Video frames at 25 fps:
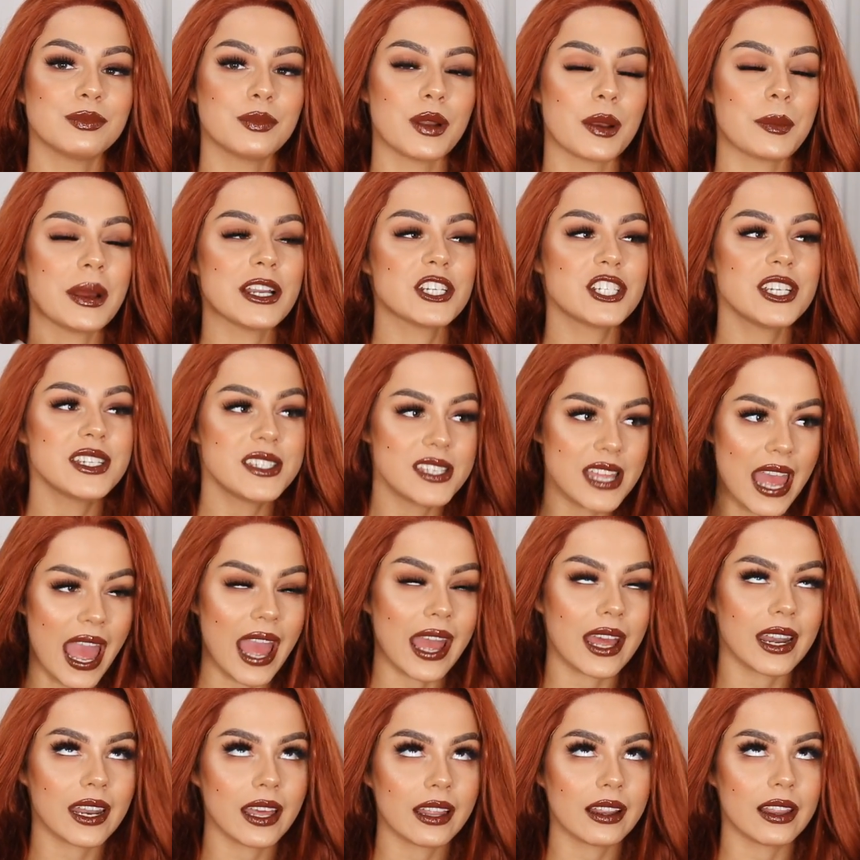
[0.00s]
Well, I'm actually
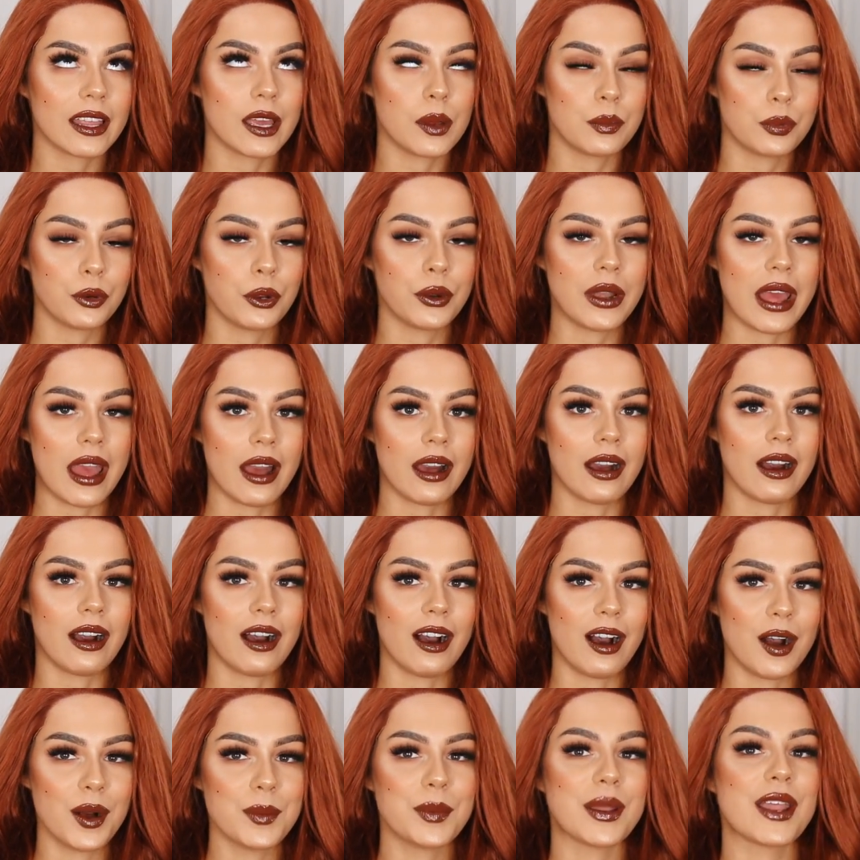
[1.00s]
technically a brunette at
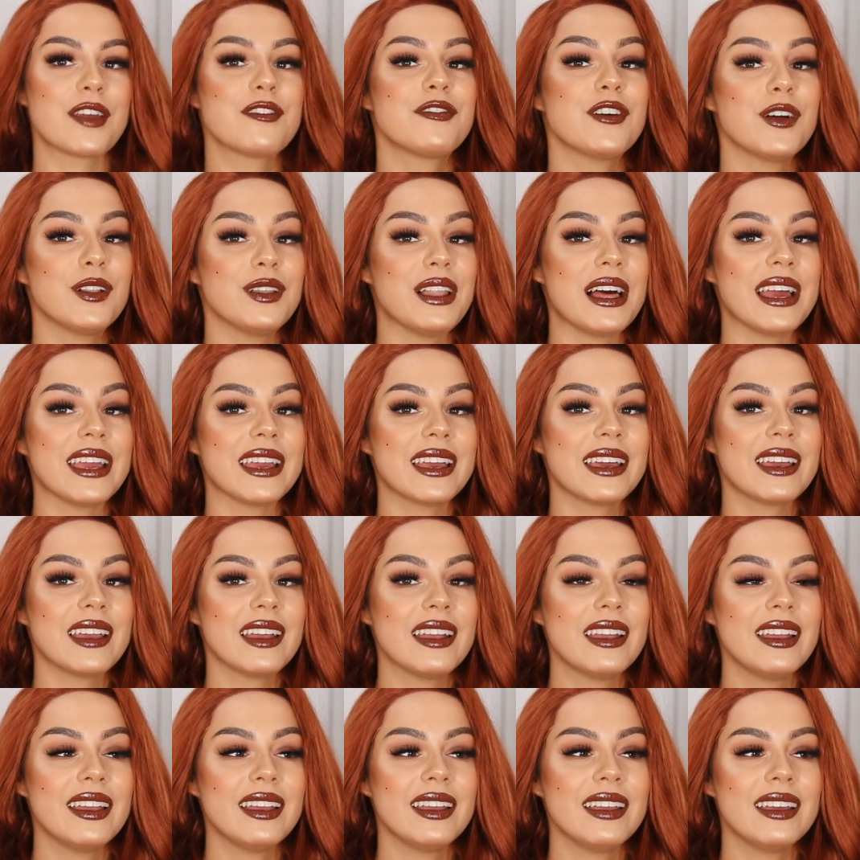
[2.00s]
heart, but I feel
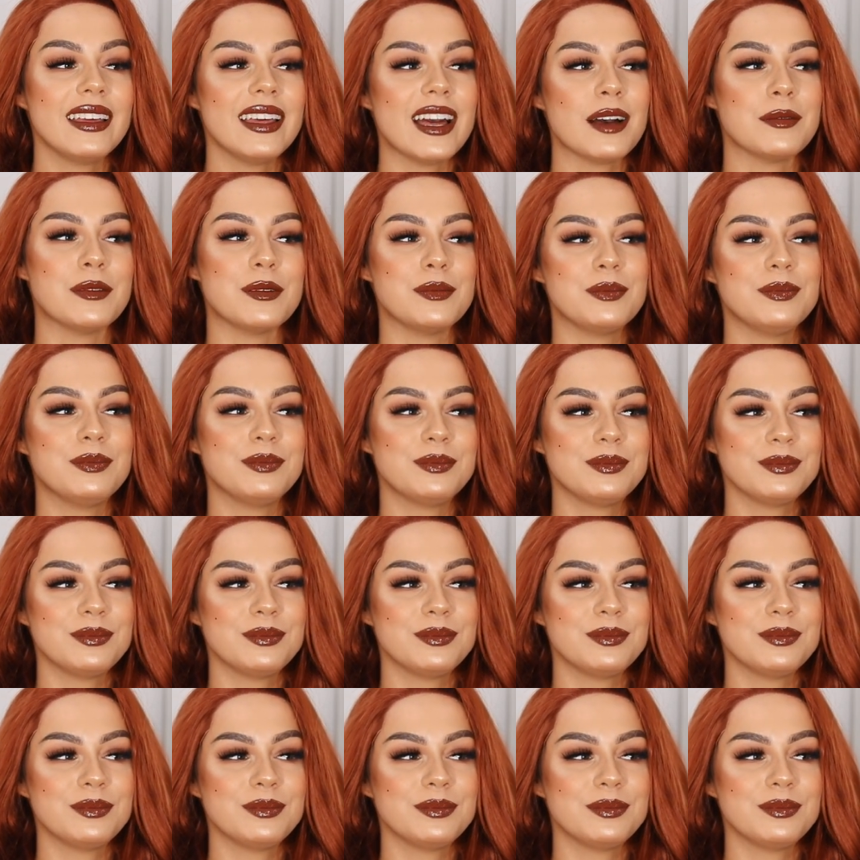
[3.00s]
like I'm a